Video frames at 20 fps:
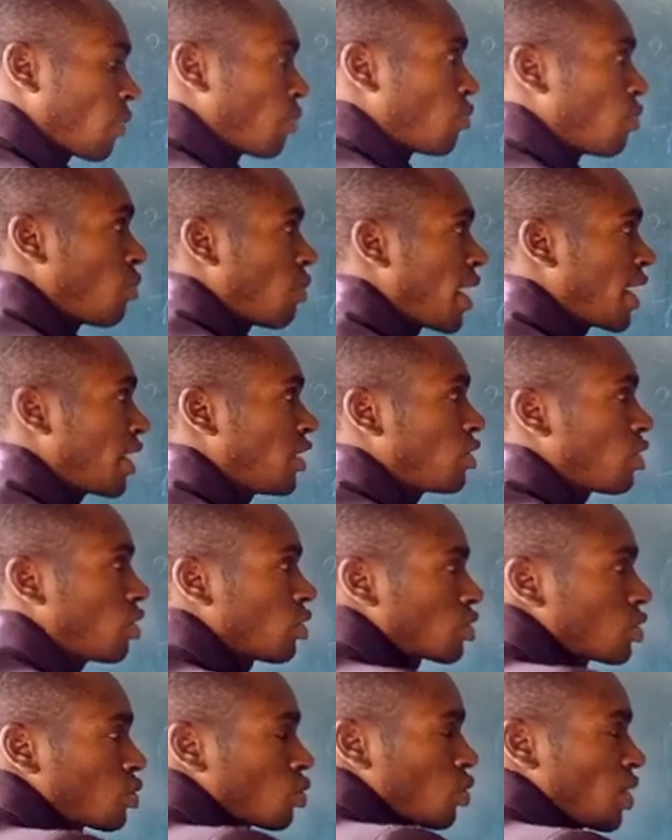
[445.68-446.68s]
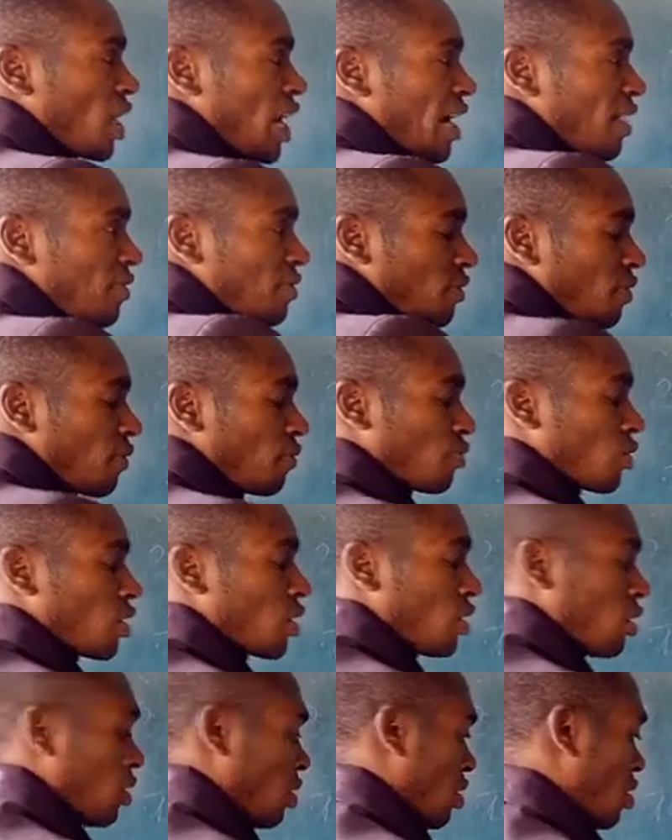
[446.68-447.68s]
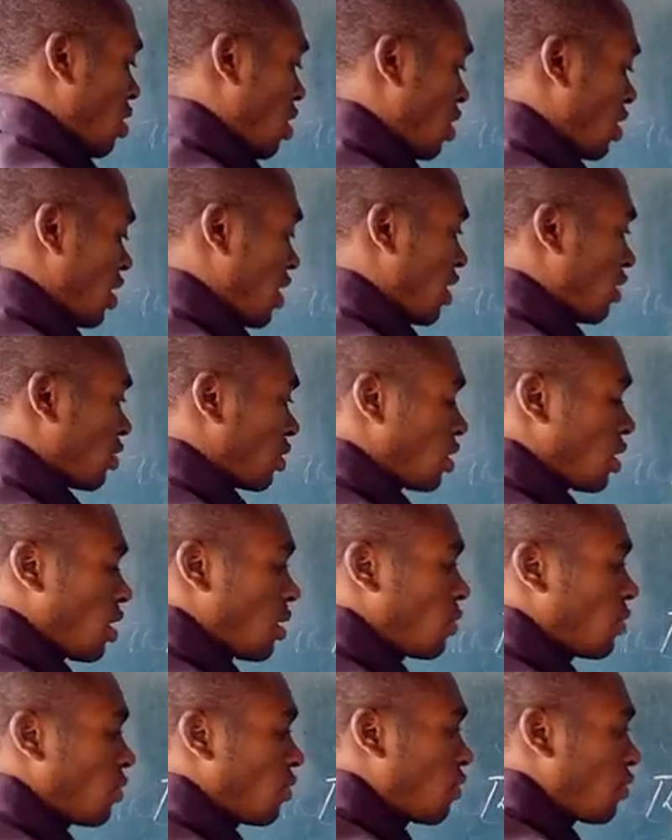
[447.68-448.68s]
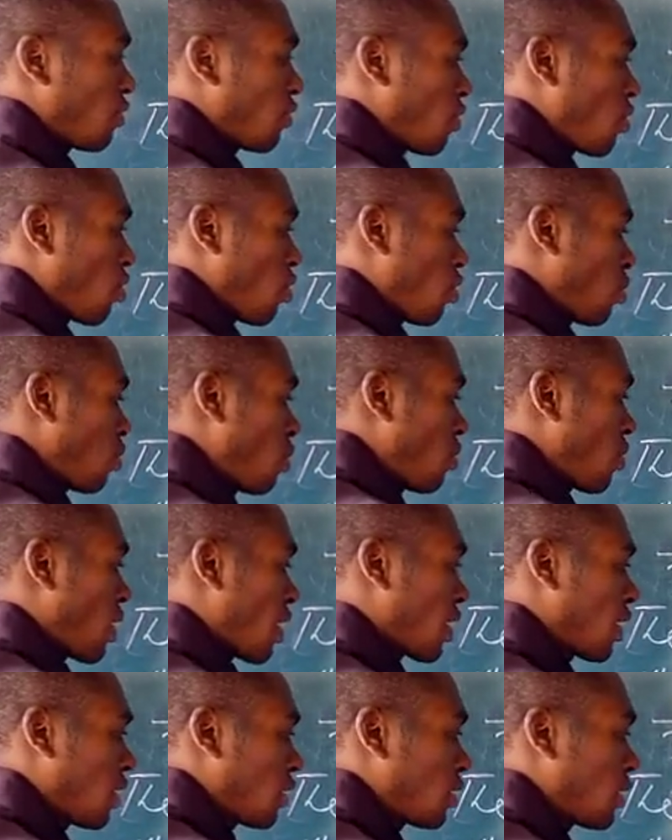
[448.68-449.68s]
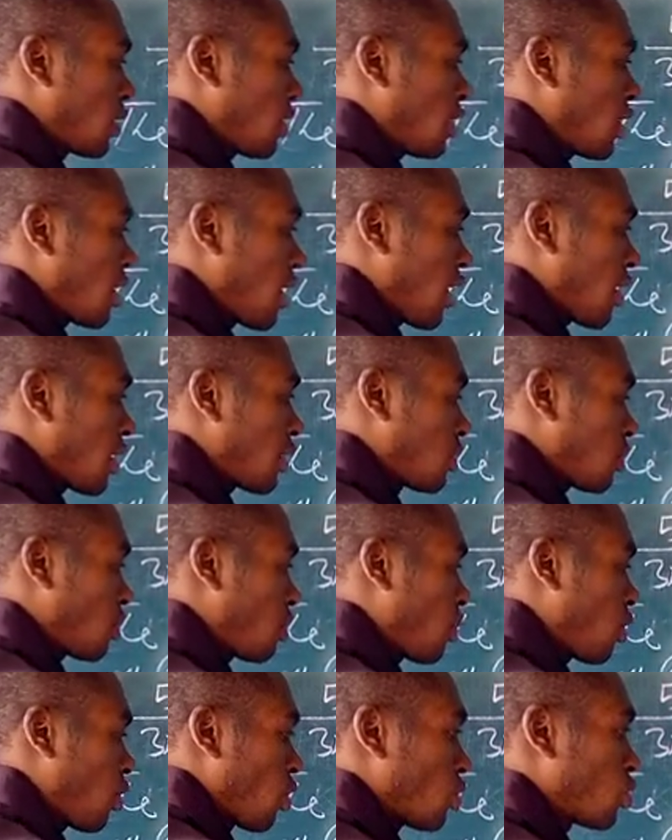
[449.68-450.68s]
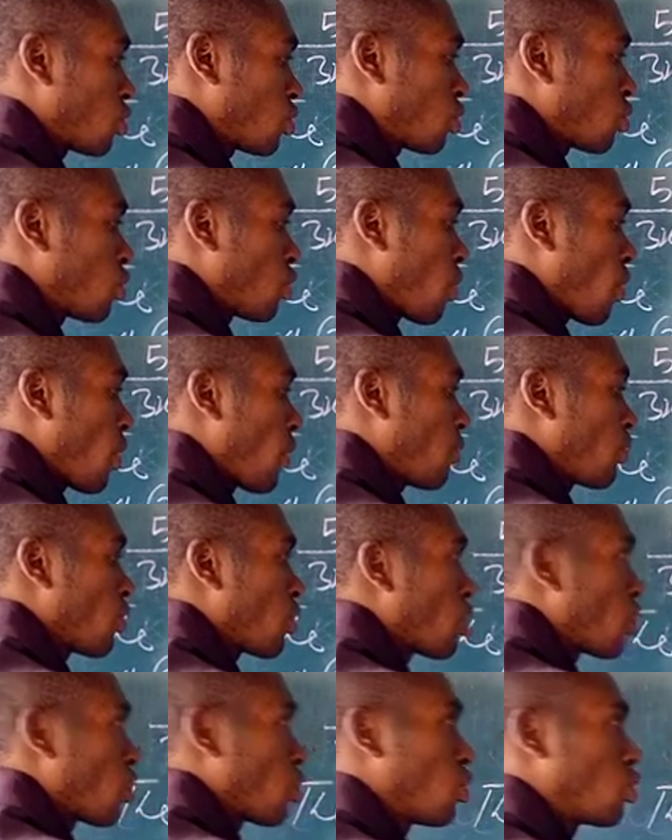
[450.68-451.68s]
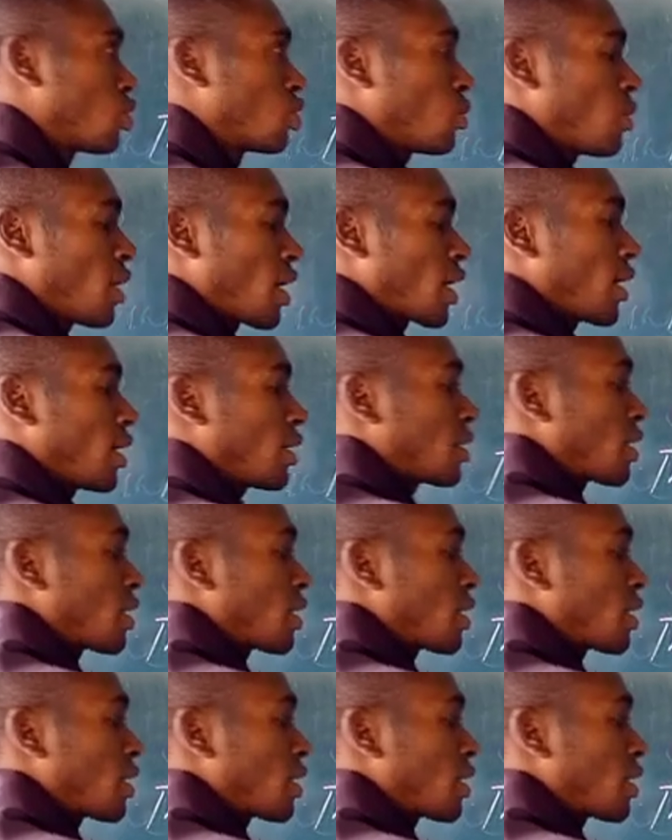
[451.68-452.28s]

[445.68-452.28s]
minus we have the LCM 4 open bracket 3x plus 2 close the bracket